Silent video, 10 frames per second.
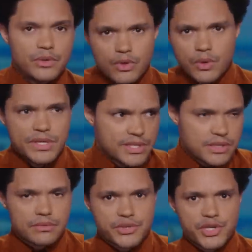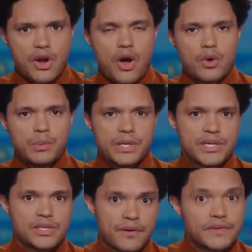mean, although he is a Chicago
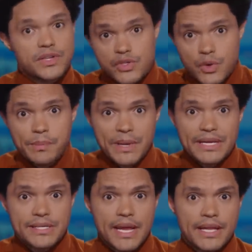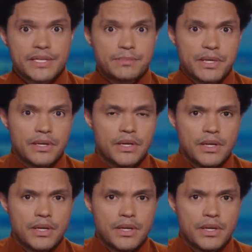police officer, so it makes sense, but,